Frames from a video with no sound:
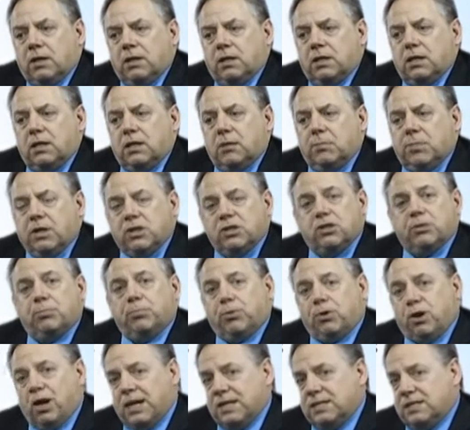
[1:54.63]
the budget
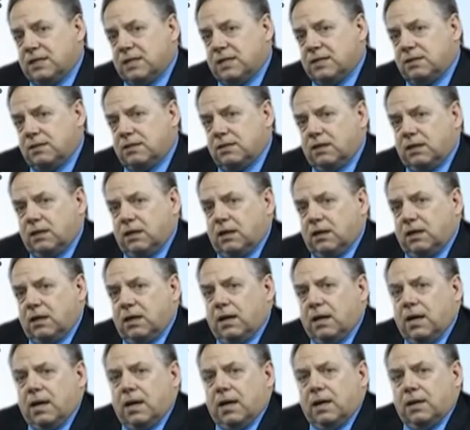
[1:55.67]
process
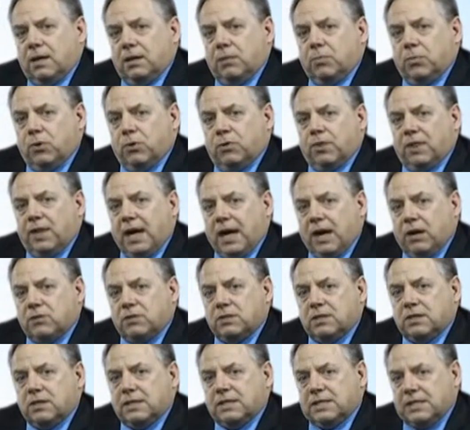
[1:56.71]
in both the
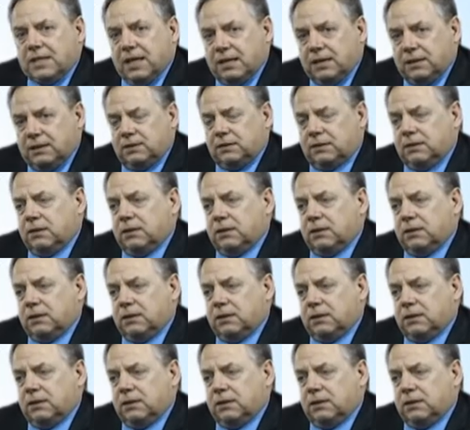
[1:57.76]
House and the Senate.